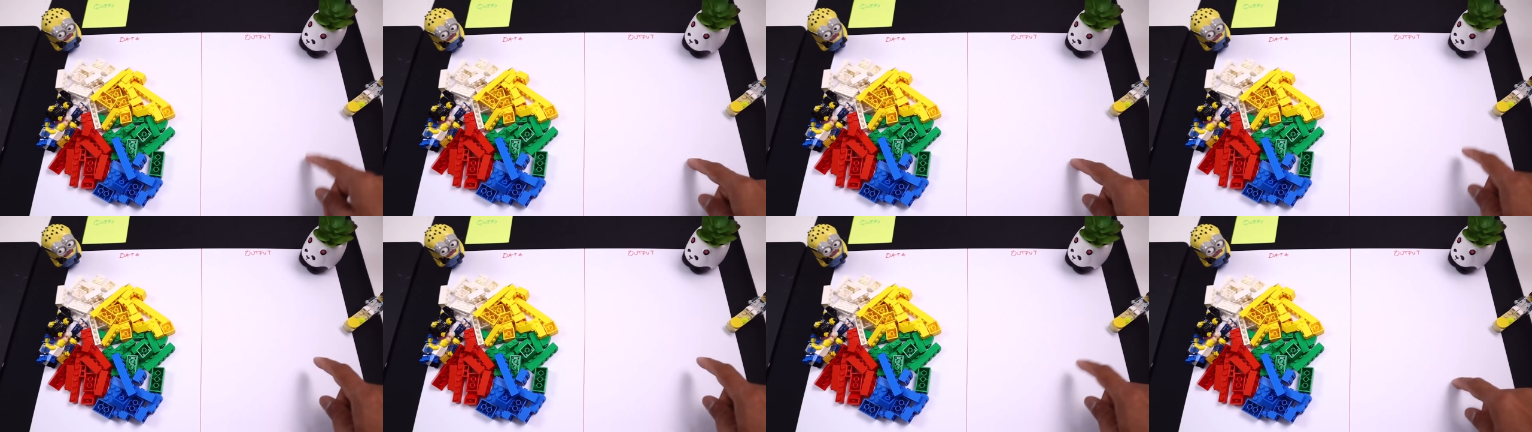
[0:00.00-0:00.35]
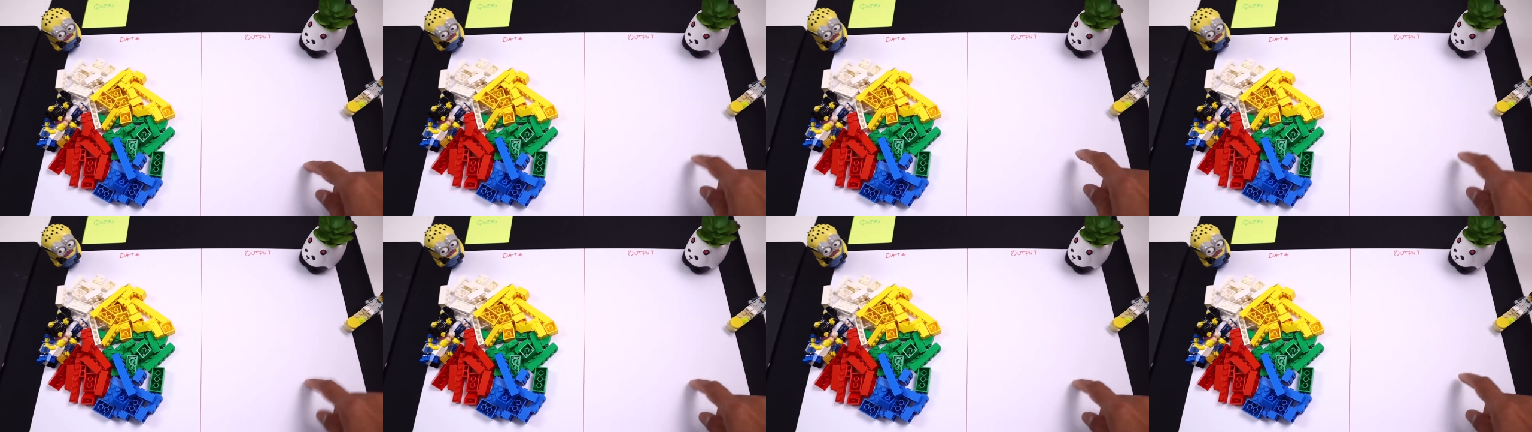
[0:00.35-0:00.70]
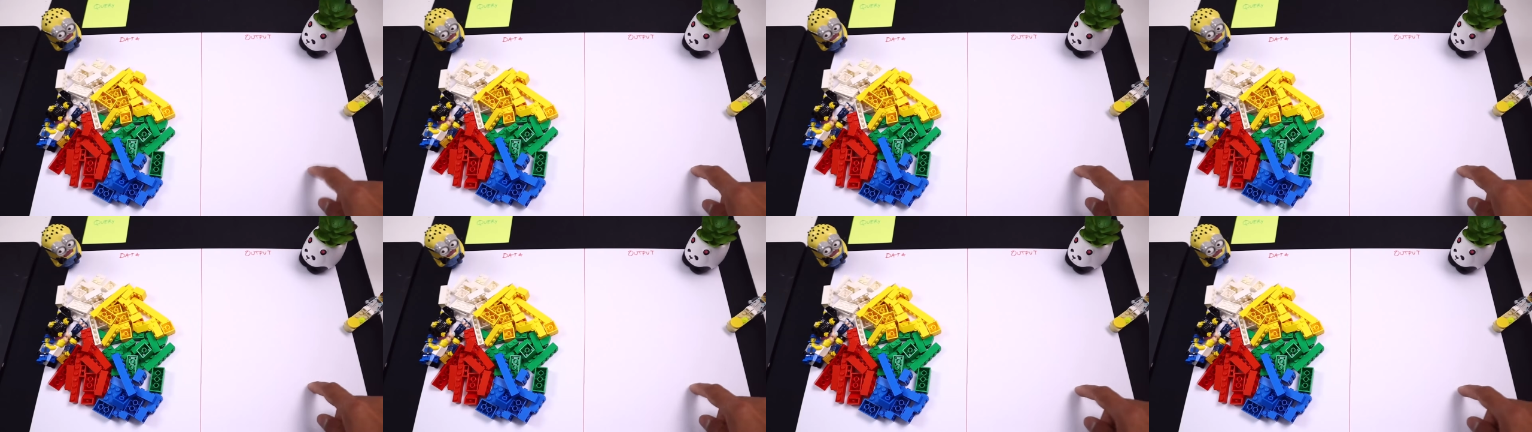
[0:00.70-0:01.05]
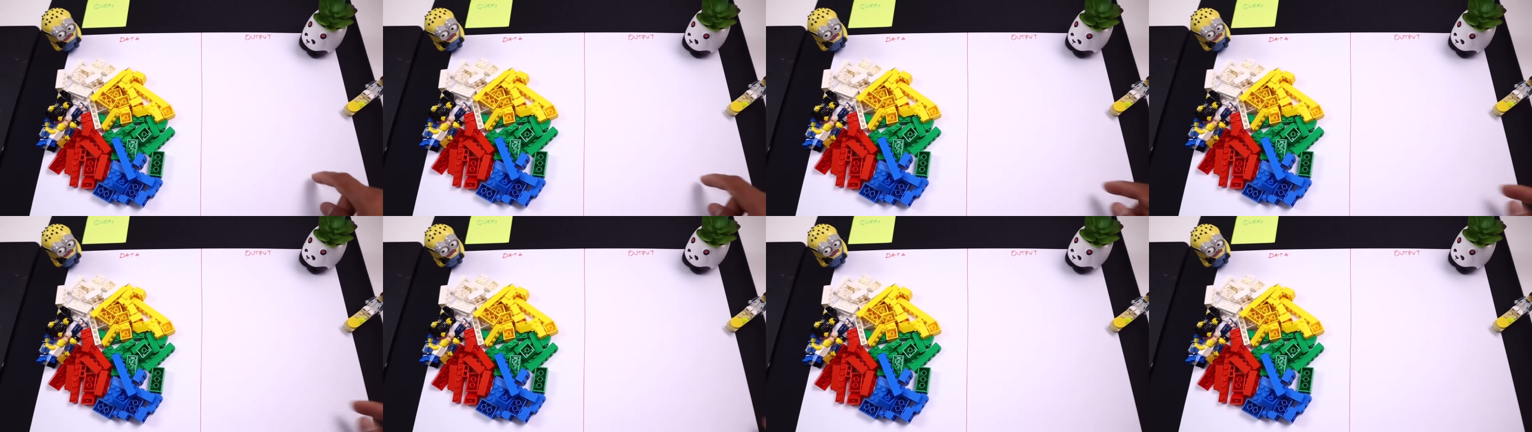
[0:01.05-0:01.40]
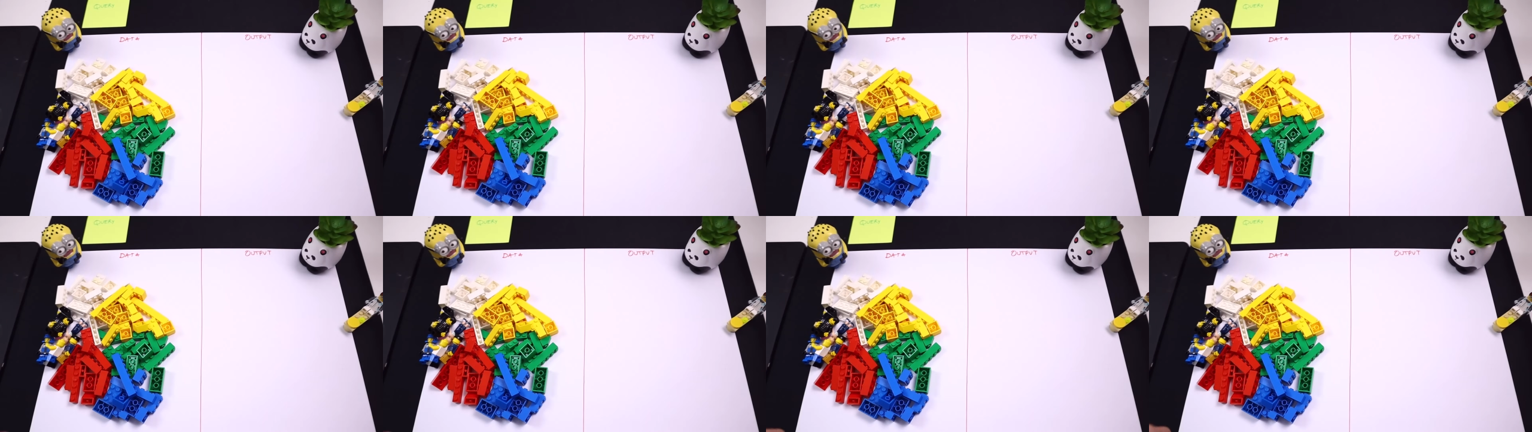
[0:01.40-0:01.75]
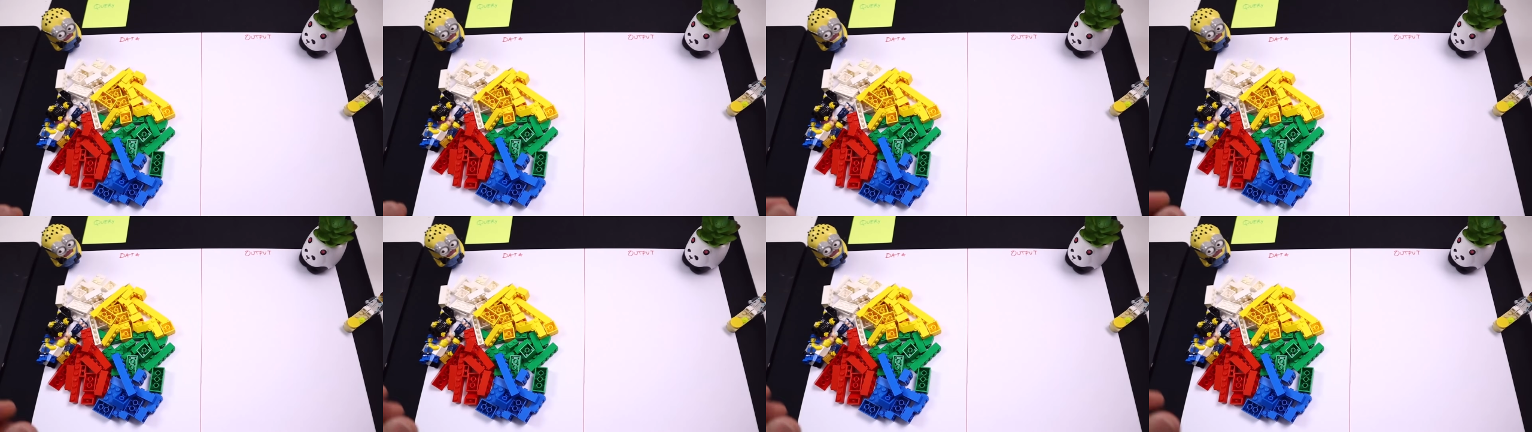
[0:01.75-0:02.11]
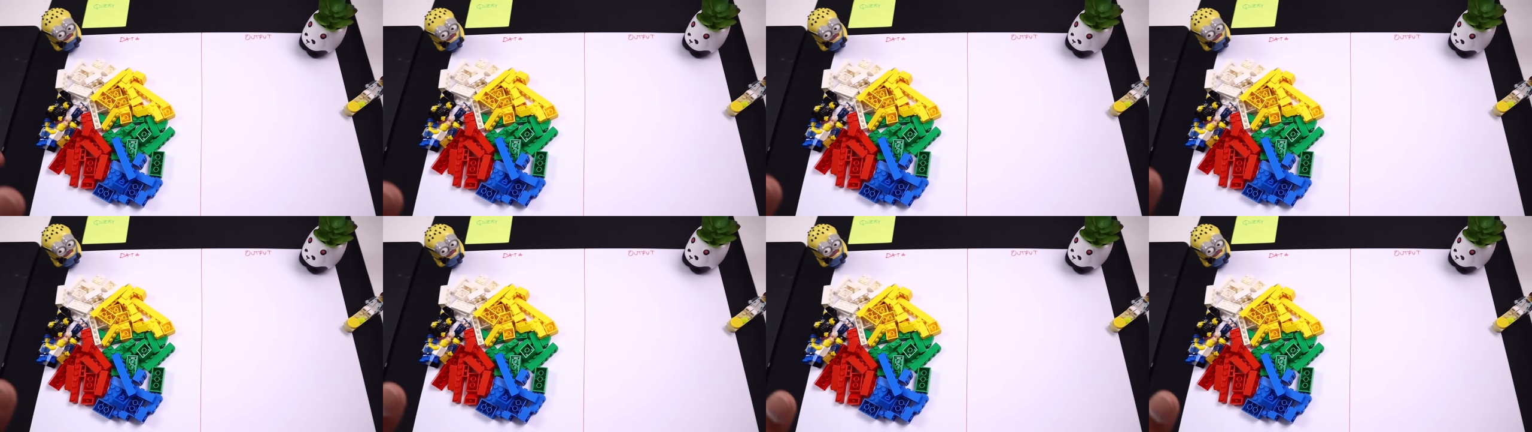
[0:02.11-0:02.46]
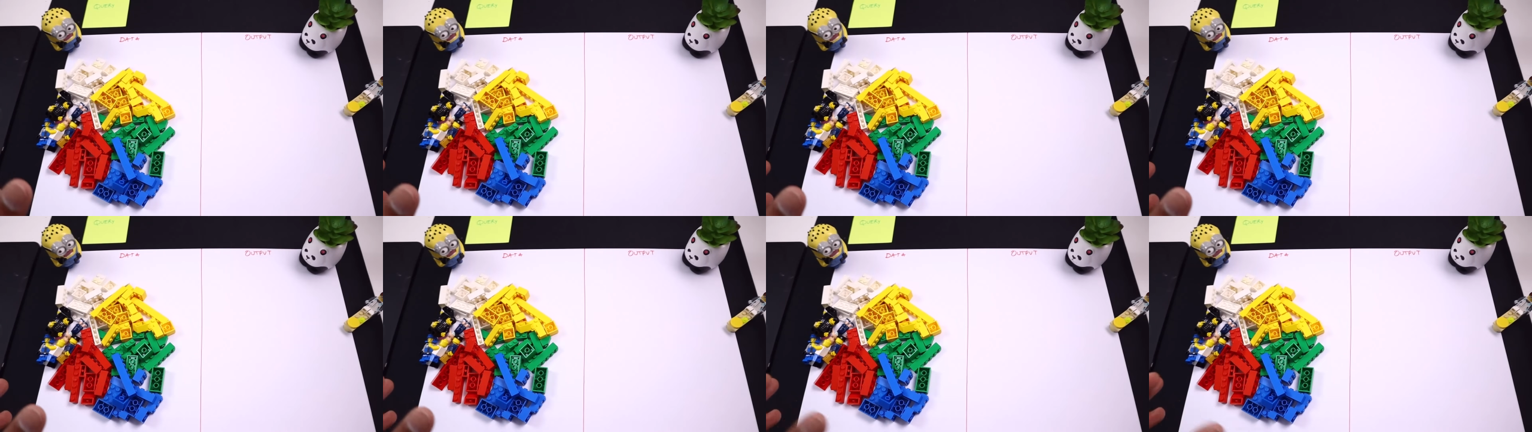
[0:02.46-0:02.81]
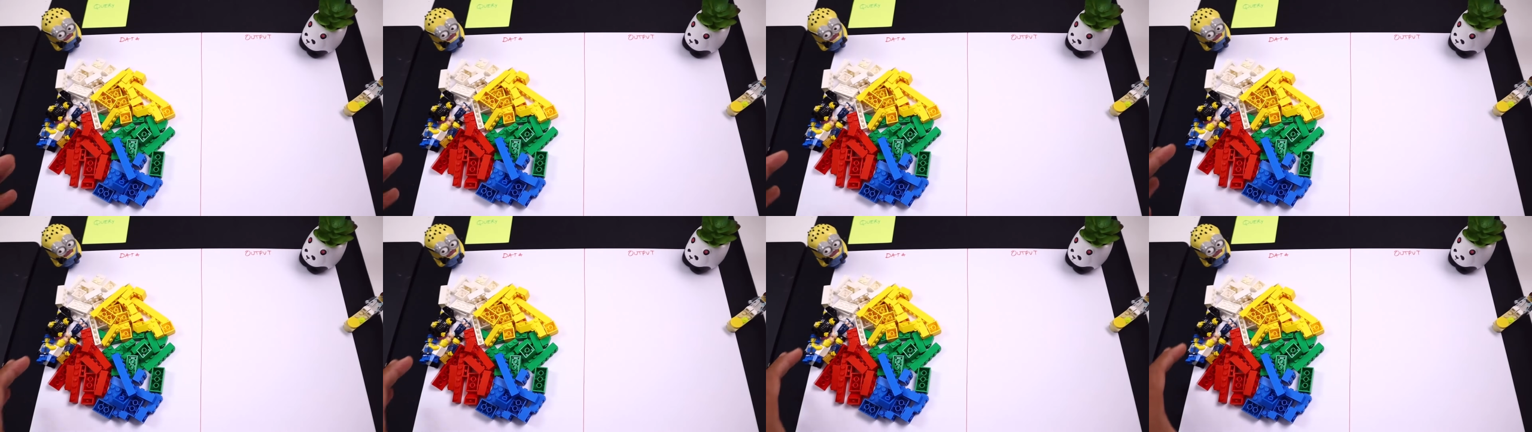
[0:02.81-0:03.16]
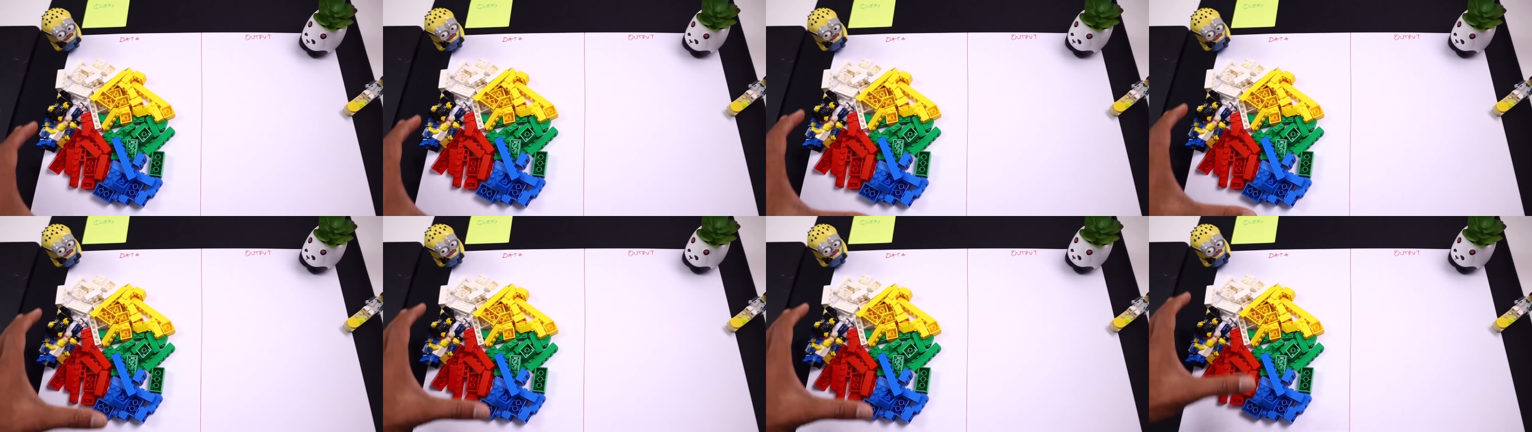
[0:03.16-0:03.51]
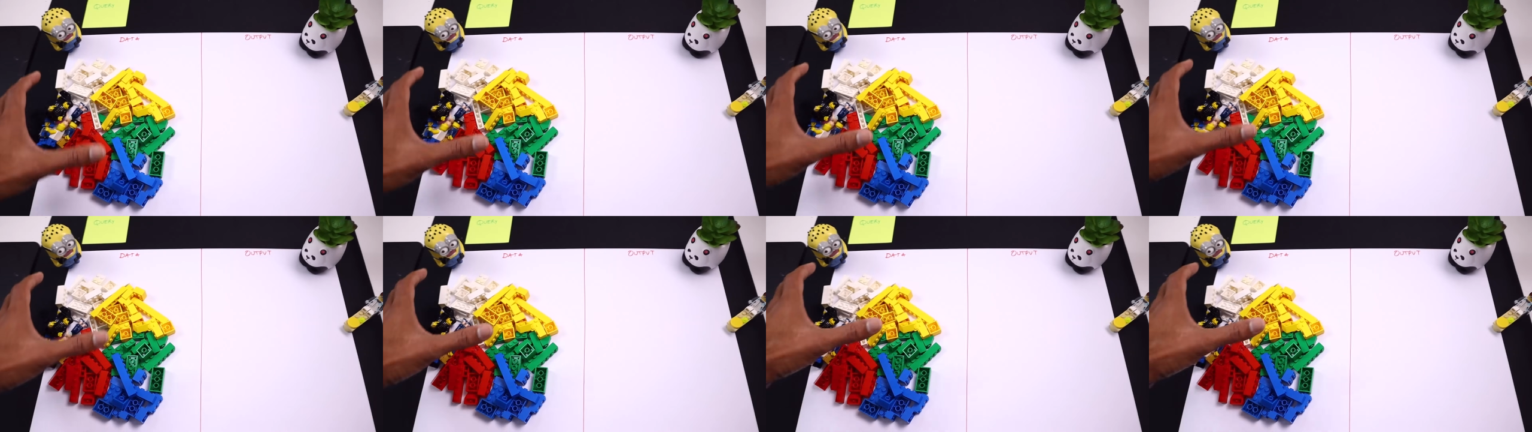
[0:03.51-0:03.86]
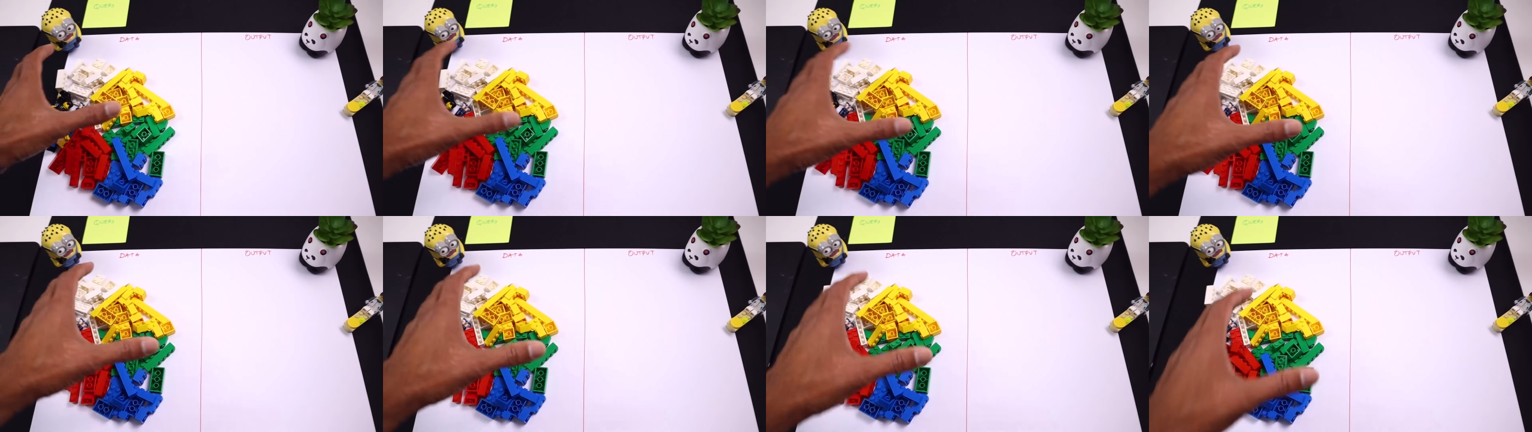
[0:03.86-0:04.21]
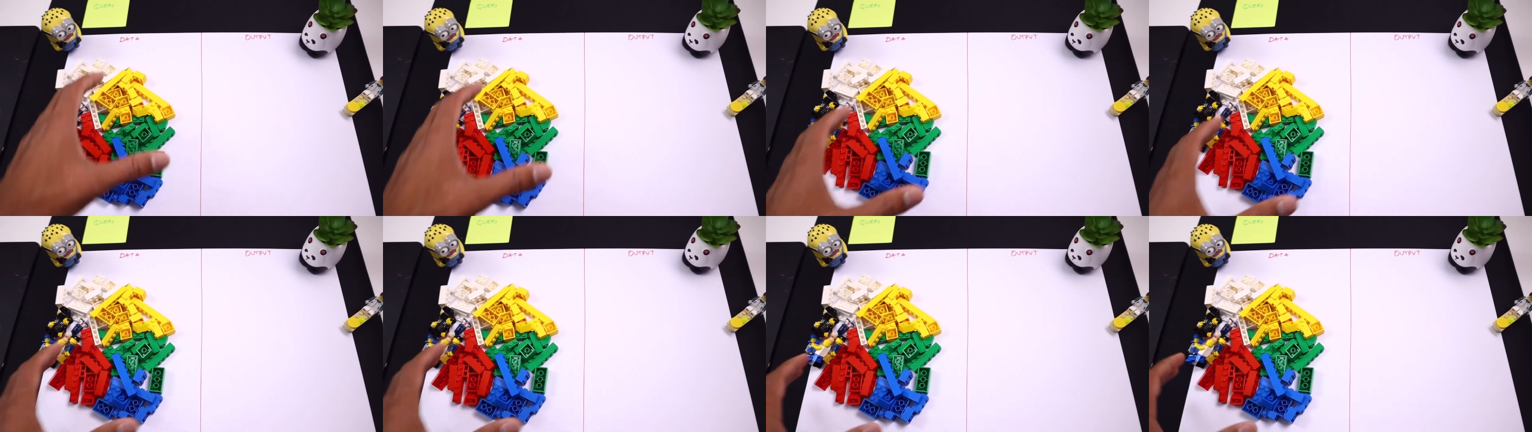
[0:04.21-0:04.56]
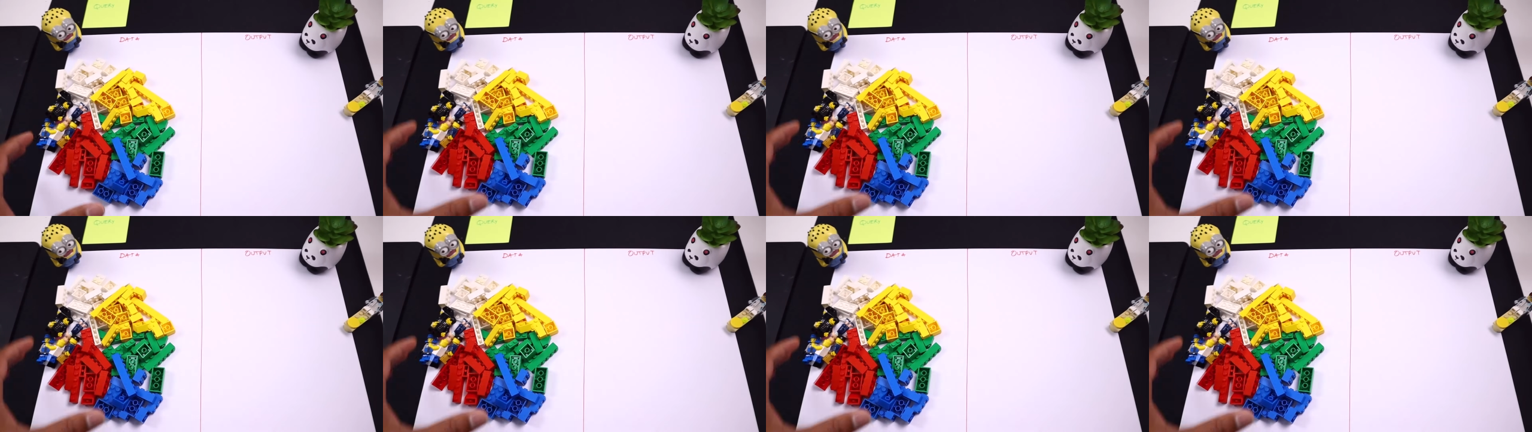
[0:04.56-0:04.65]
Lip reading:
No face is visible, so there are no lips to read.